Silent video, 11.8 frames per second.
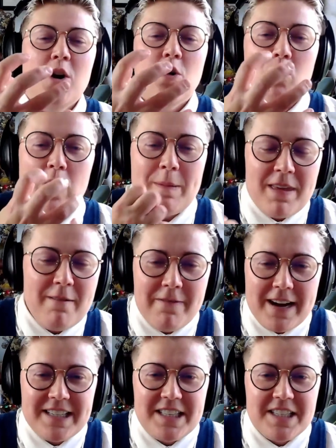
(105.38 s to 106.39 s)
rip their
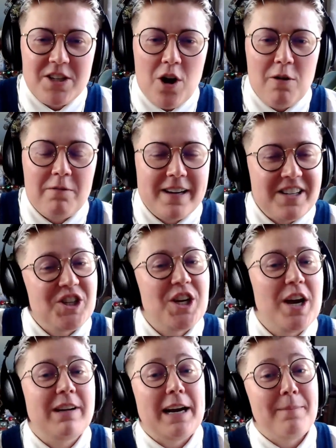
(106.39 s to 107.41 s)
faces off and
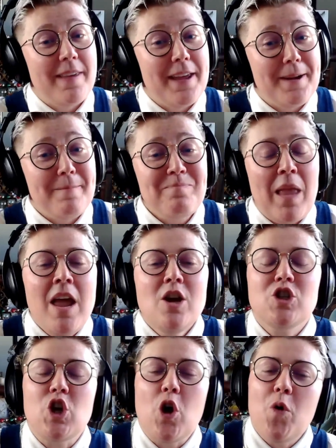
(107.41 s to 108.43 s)
shove it up there.
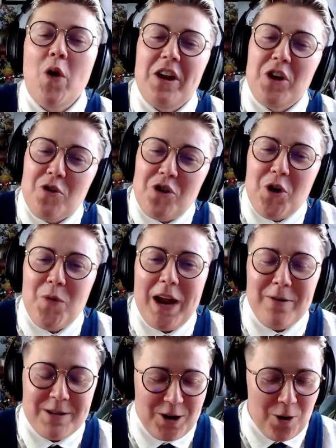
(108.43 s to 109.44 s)
So you knew
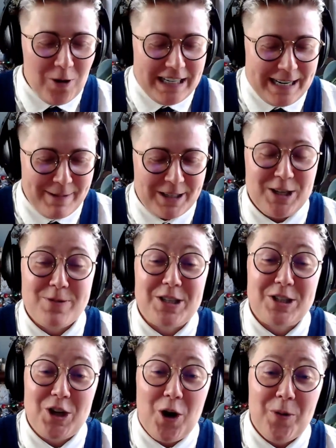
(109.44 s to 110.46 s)
he was calling it because he was
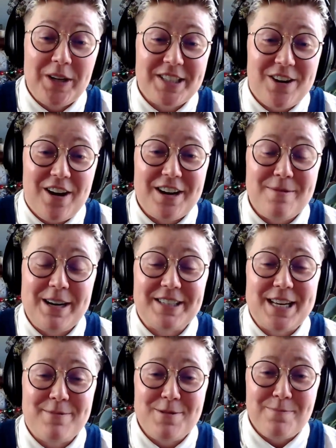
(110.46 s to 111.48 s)
so excited about
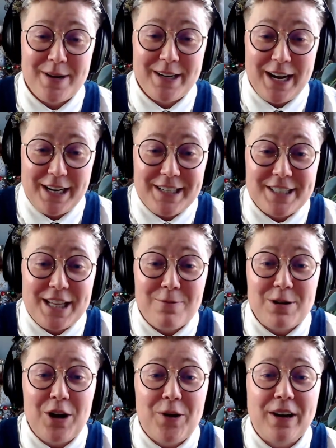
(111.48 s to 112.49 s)
some of the big hits that
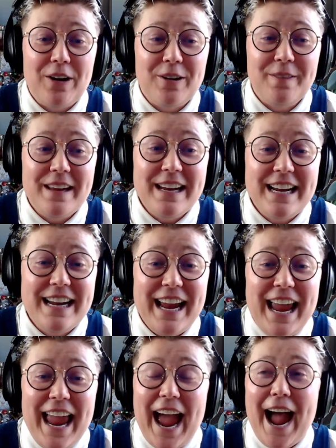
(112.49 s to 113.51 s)
were going on
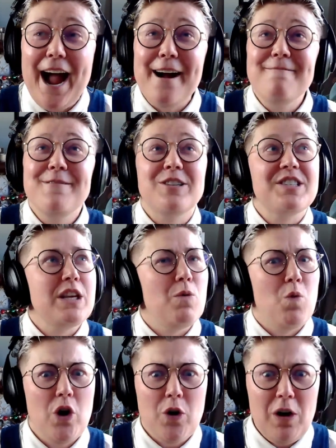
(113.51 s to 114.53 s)
there, because there
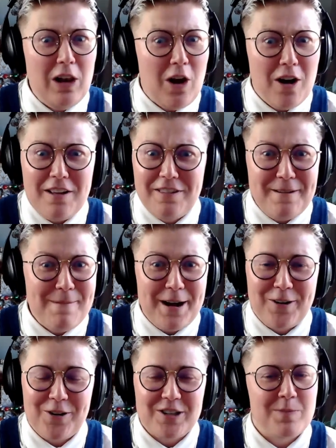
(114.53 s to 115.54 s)
were a lot of them
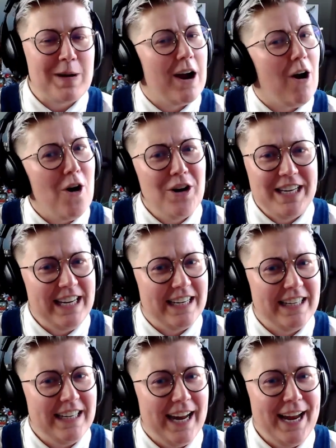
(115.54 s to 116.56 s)
across the park. Oh
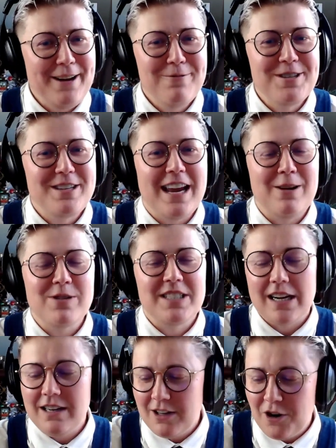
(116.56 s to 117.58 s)
yeah, he would
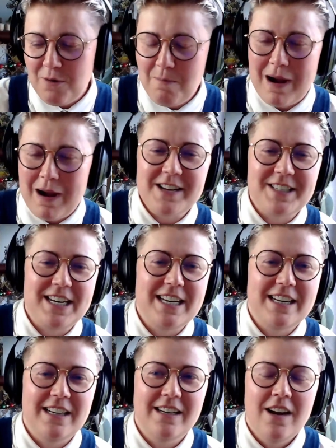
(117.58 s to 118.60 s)
tell you to go to Mitre 10
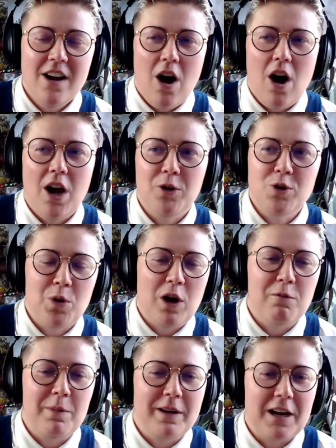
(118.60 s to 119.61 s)
and aisle
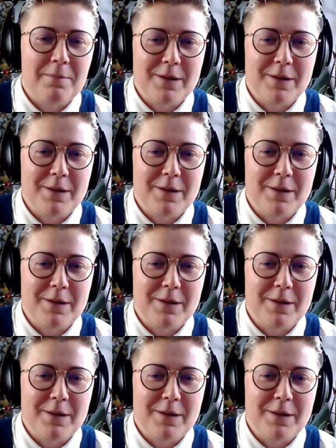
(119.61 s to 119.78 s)
12, pick up a